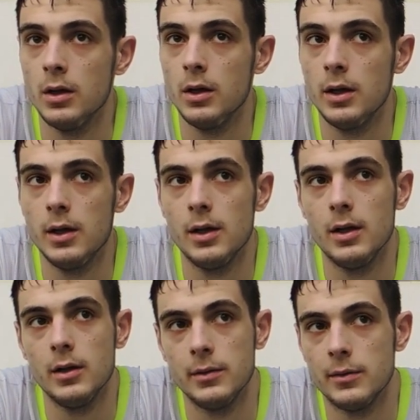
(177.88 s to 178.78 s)

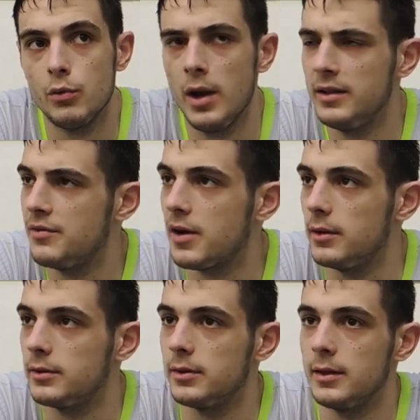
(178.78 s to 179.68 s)
Really
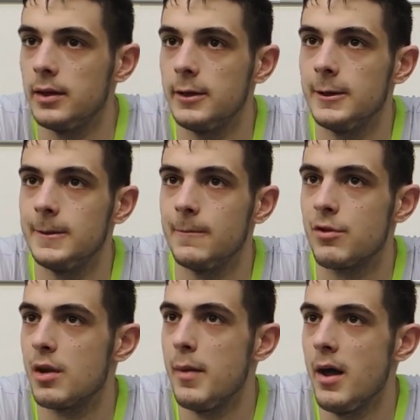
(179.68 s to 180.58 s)
difficult.
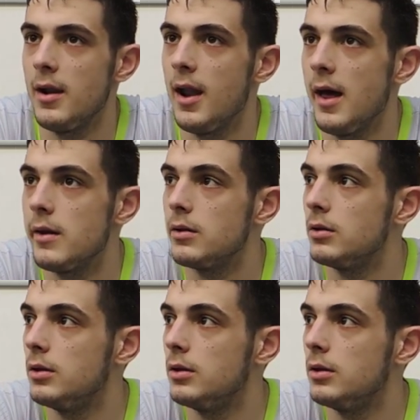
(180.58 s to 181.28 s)
Thought about it a lot.